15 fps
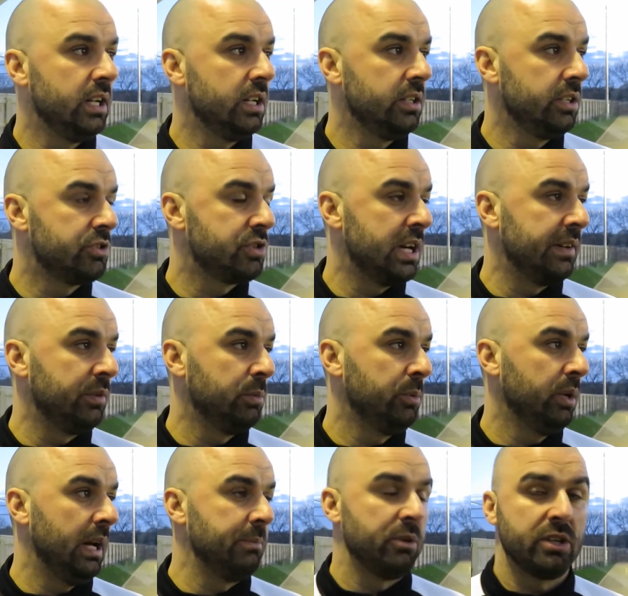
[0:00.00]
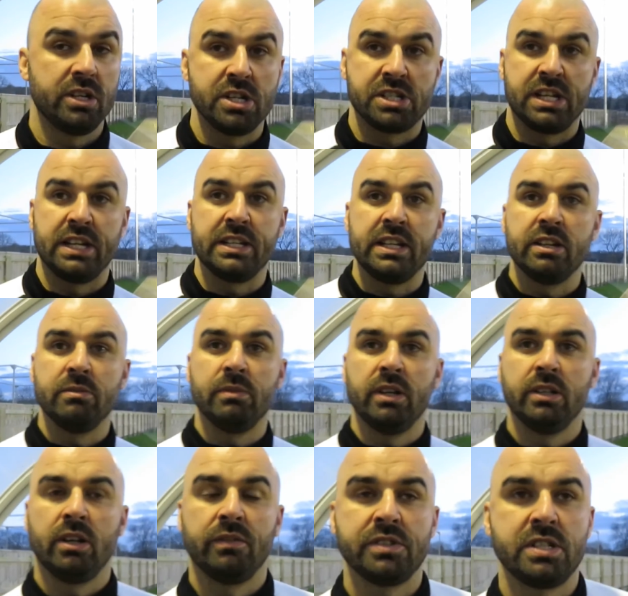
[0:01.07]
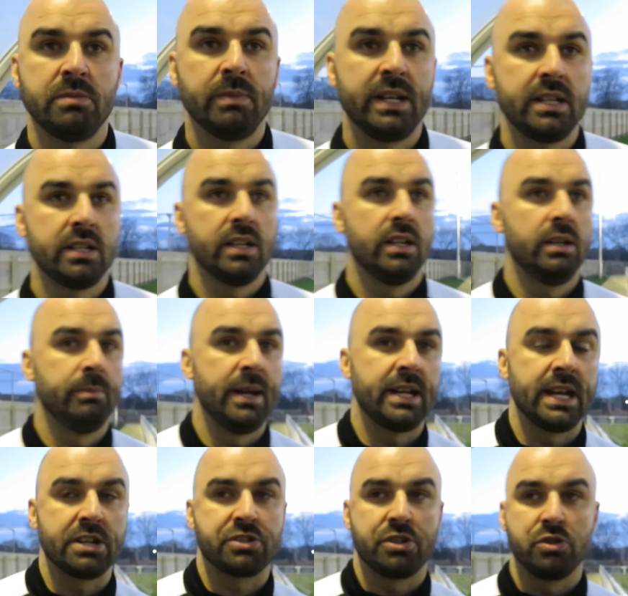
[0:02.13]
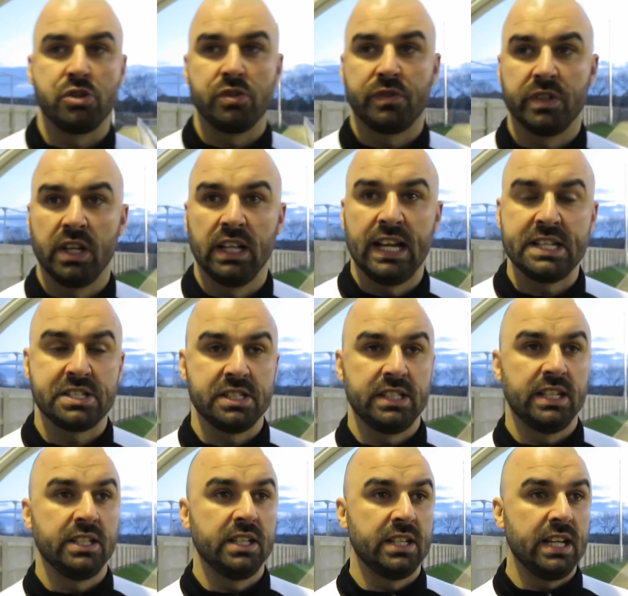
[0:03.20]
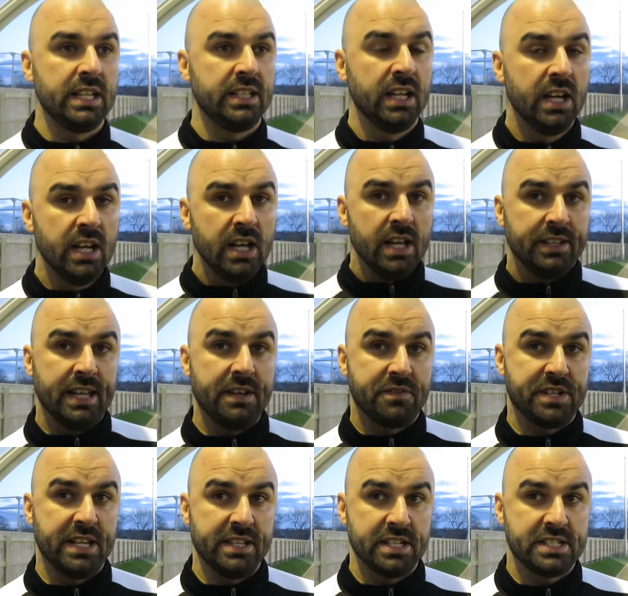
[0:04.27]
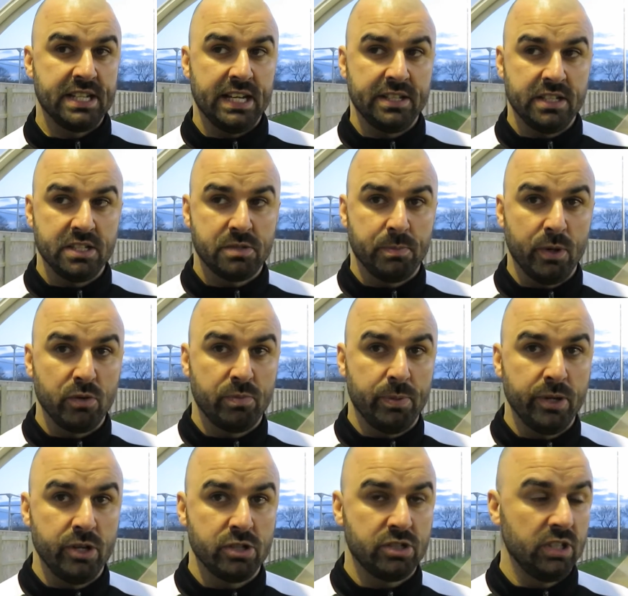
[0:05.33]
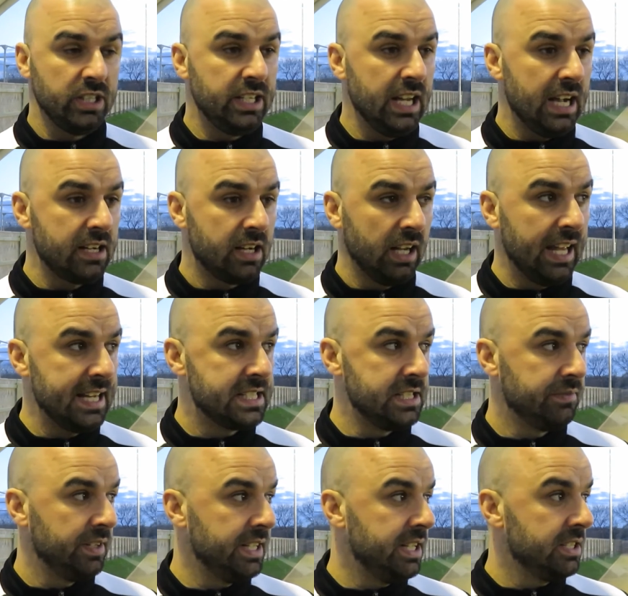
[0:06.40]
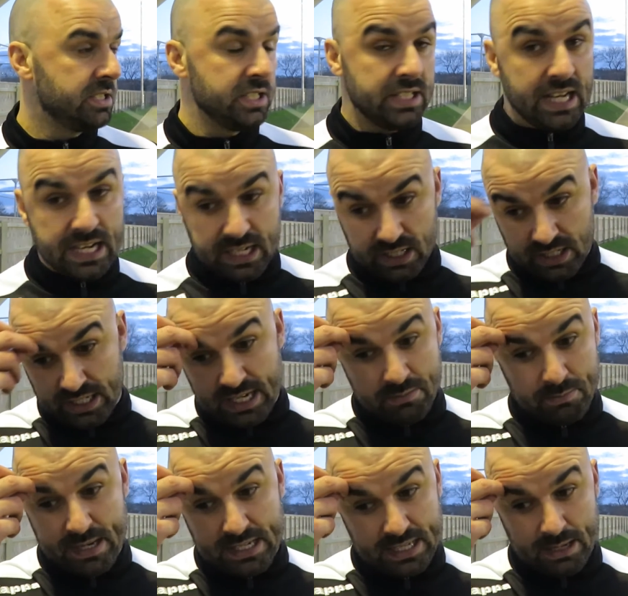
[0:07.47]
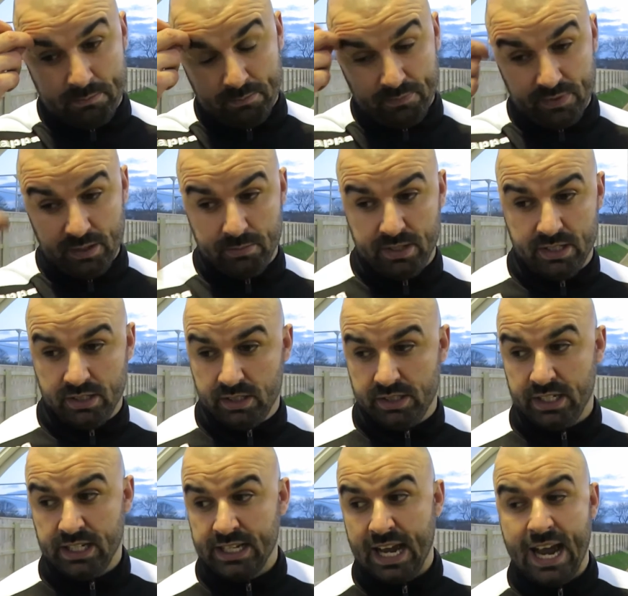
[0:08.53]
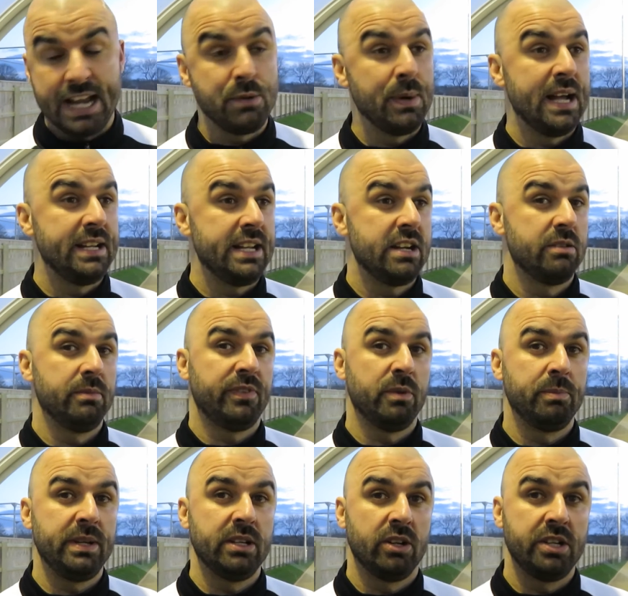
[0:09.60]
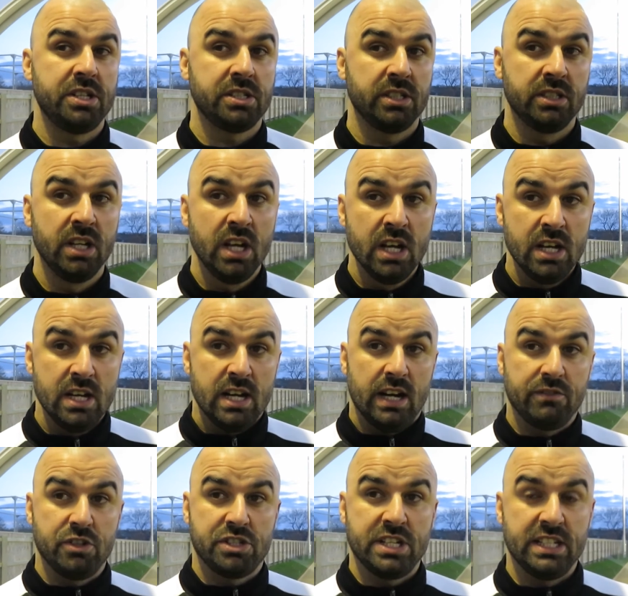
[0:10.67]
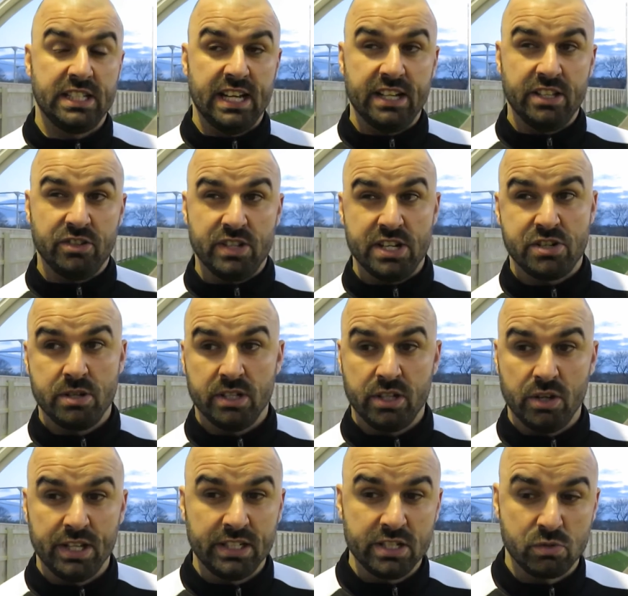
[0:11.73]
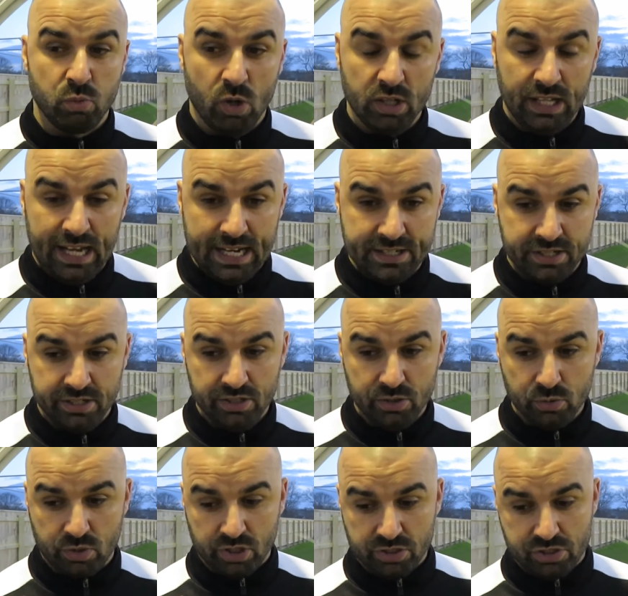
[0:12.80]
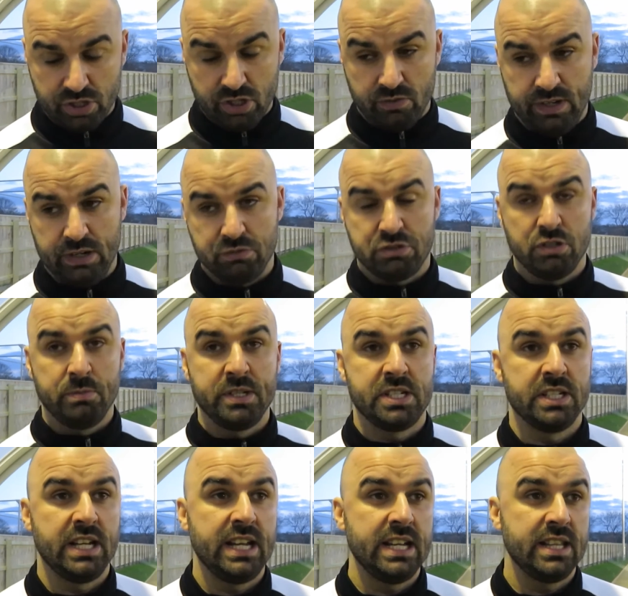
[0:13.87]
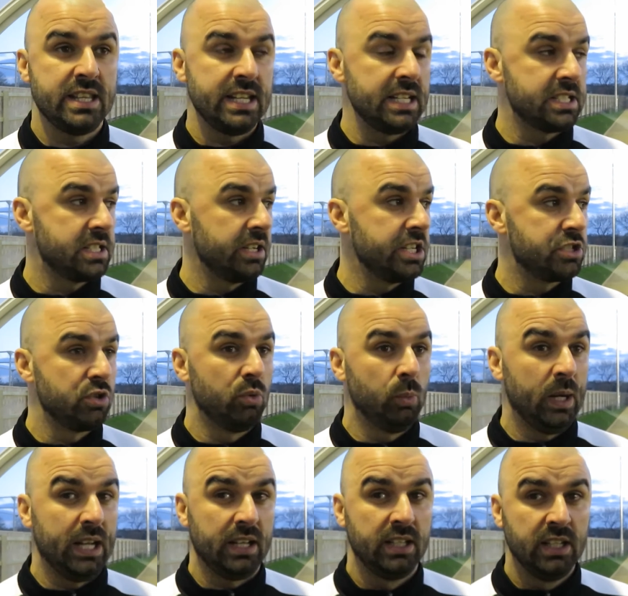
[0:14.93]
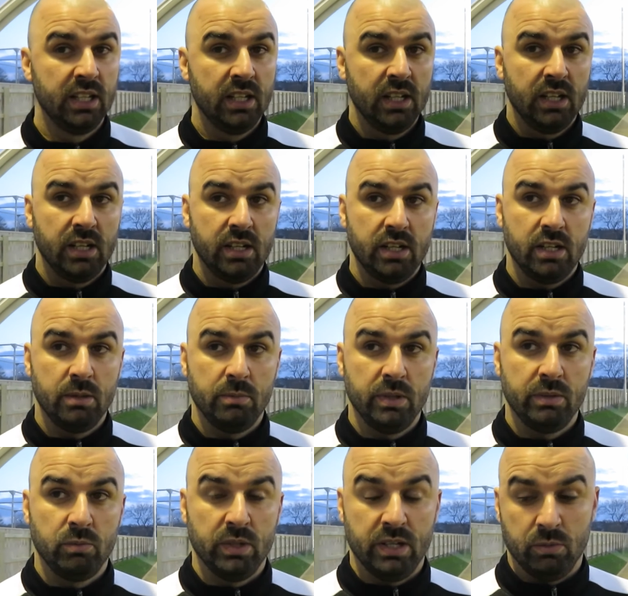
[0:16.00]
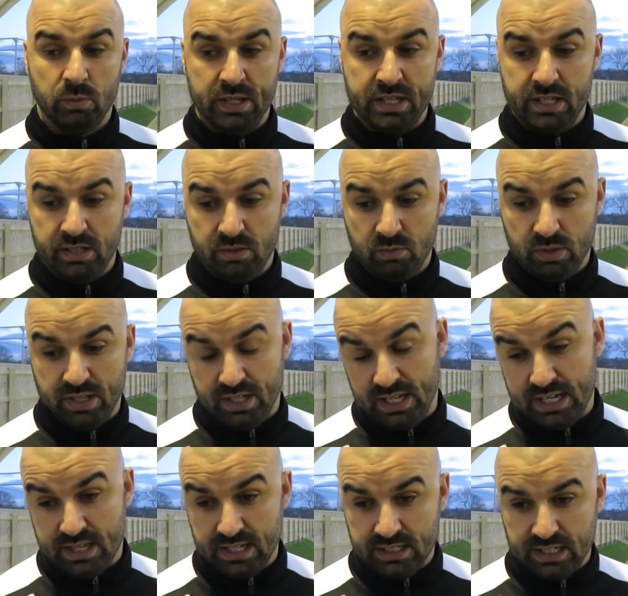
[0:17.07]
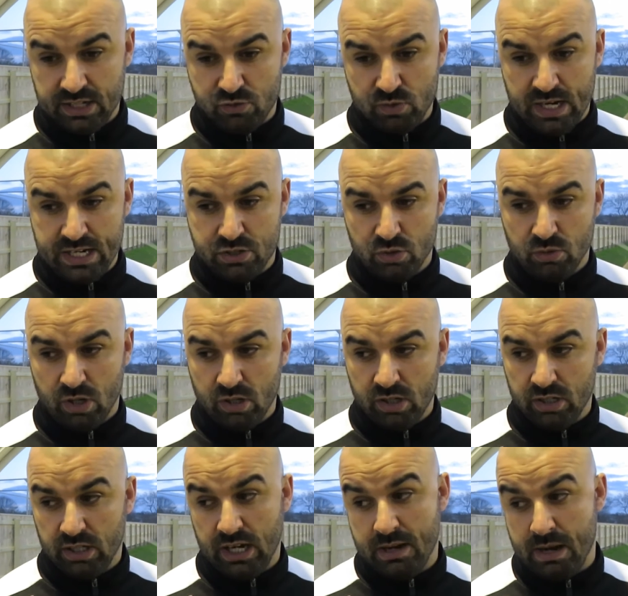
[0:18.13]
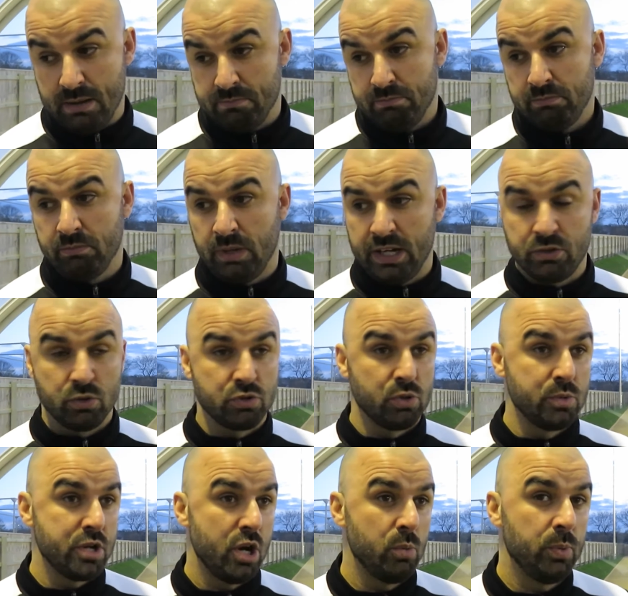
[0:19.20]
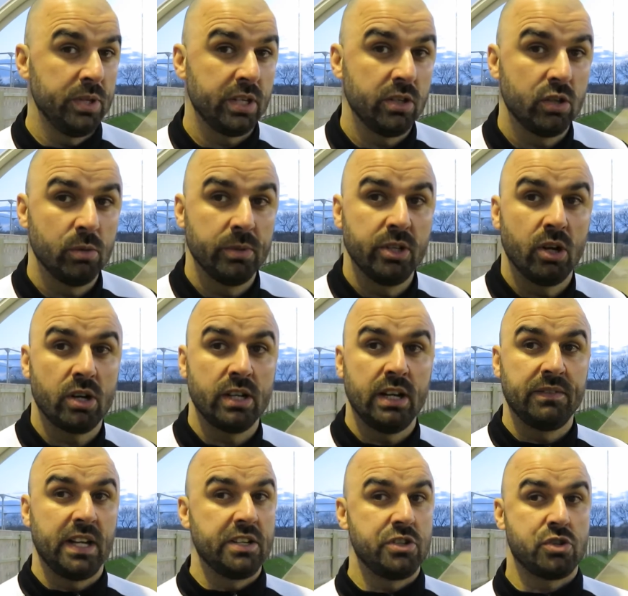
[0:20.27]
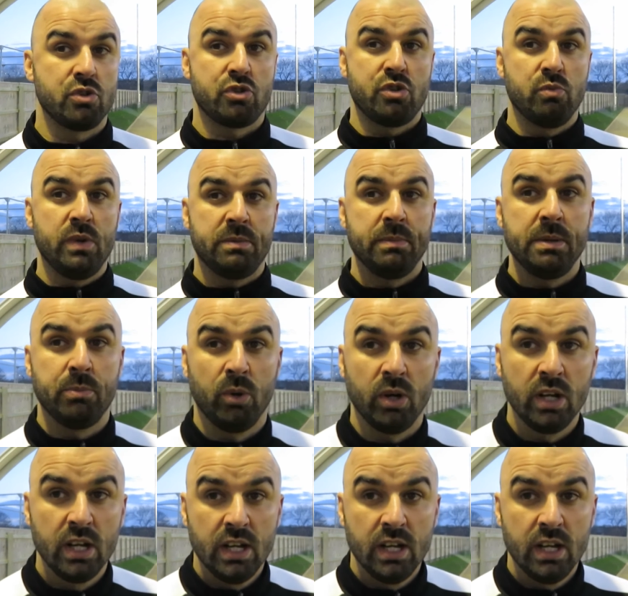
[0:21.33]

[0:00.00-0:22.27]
and the travel, but I'm not going to stand here and obviously make excuses for the lads. At the end of the day, they've set the standards both personally and collectively, and today they didn't meet them. They didn't get anywhere near them, if I'm being honest. And I've just said there in the dressing room, I don't think there's one lad who can turn around to me today and thinks that he's done well. And whether they think that's right or wrong, my door's always open. They can come and knock and have that discussion with me, but